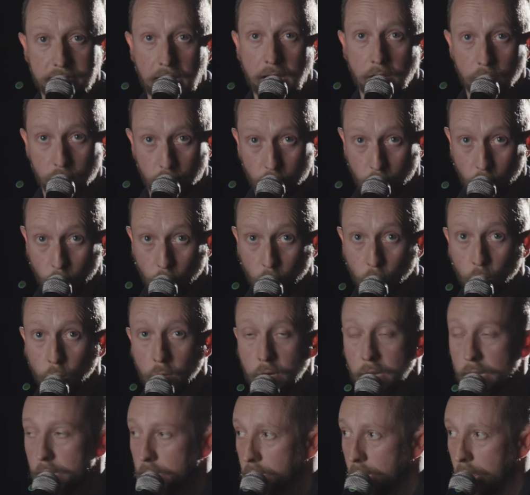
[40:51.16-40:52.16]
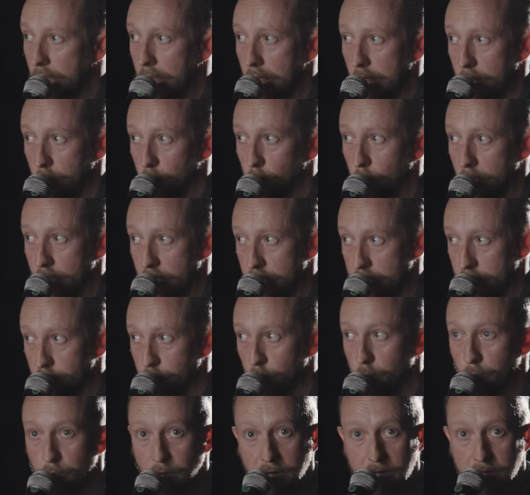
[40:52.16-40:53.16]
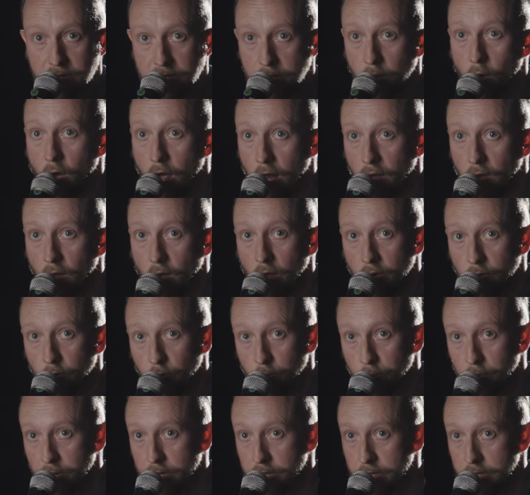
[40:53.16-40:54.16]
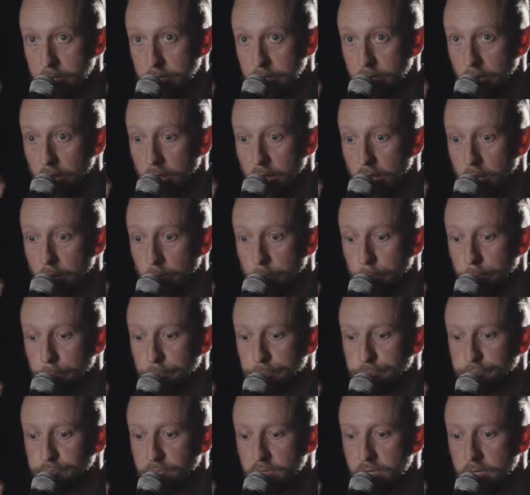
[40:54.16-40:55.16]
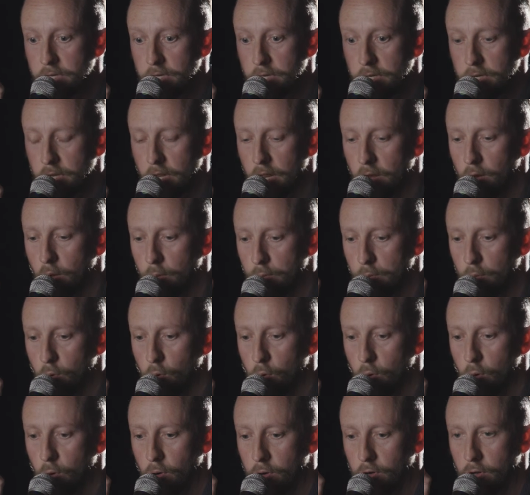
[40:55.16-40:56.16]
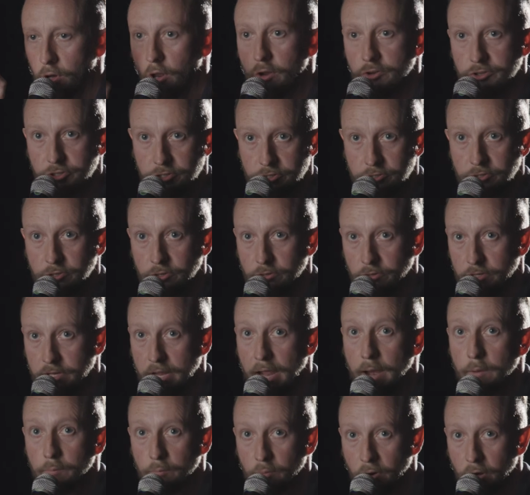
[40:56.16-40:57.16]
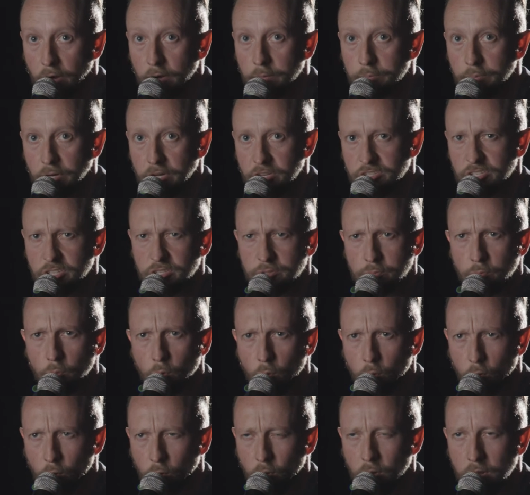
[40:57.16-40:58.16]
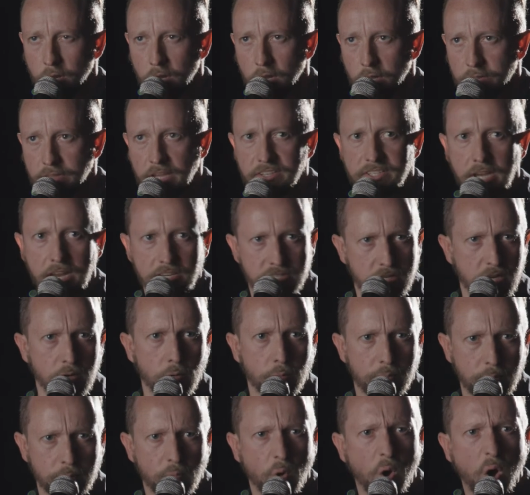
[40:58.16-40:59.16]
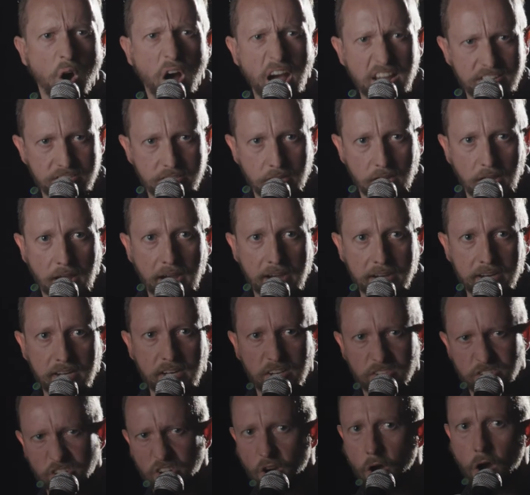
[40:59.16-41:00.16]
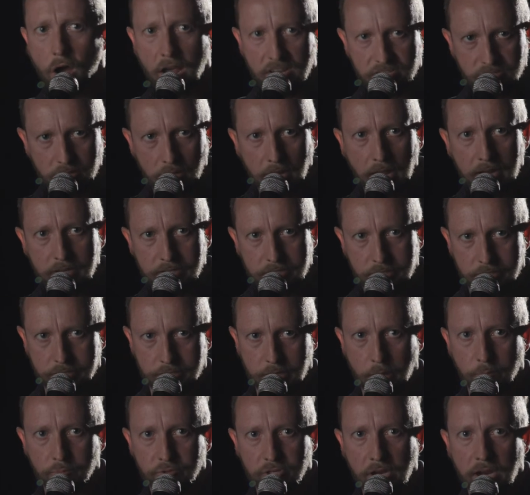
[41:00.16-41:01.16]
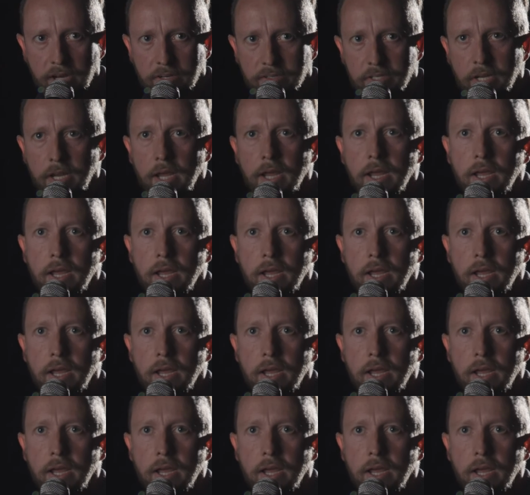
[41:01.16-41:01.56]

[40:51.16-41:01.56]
that rule, where it'll be the eye line will be a lot more close to camera, because it's more, they say it's a little bit more isolating, it sort of isolates the subject.